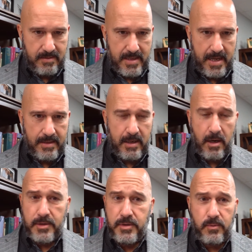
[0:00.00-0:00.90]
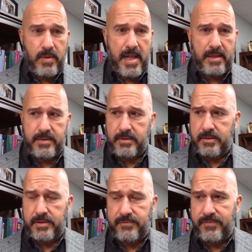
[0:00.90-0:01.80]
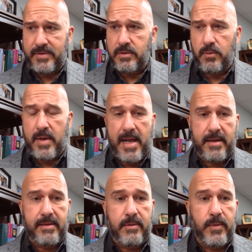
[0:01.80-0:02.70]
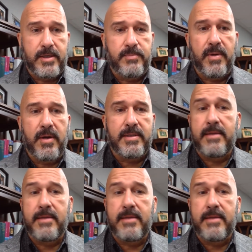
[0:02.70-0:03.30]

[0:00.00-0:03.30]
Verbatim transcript: that there are two realities there's this physical reality that we experience,